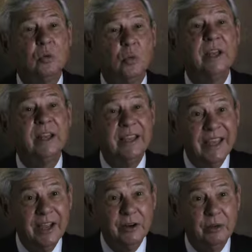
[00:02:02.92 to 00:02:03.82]
really
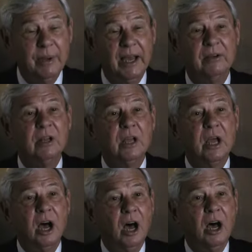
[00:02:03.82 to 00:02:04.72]
cared about,
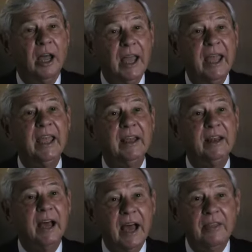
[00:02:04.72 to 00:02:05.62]

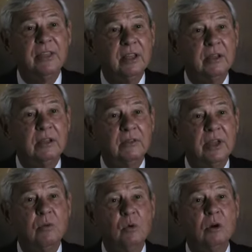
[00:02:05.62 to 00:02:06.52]
and I think
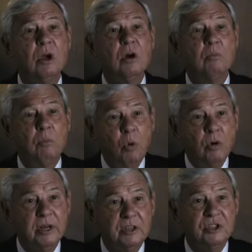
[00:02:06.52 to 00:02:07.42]
they were
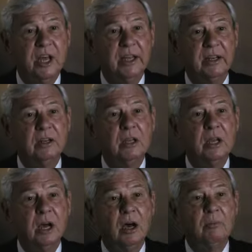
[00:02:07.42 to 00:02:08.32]
more excited,
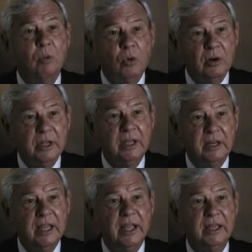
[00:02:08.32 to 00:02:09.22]
more
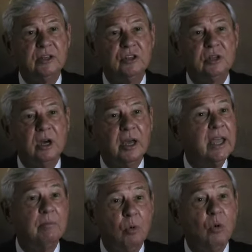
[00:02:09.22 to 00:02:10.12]
engaged,
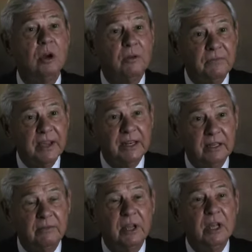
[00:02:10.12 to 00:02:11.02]
and more
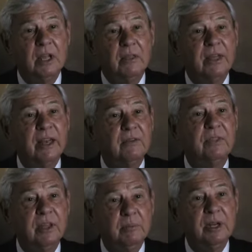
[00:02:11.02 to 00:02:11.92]
effective than
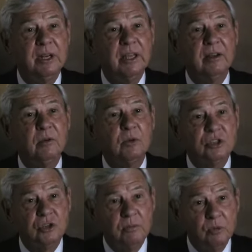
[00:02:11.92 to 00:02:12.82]
if they'd been dealing
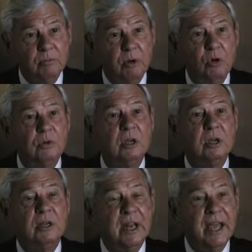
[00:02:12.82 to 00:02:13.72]
with some remote
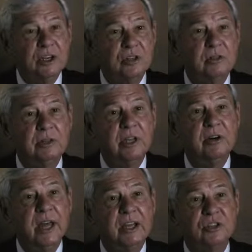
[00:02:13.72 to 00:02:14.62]
national or
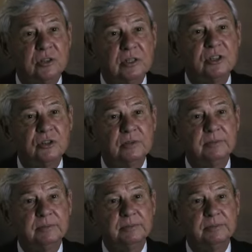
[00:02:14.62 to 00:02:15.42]
international issue.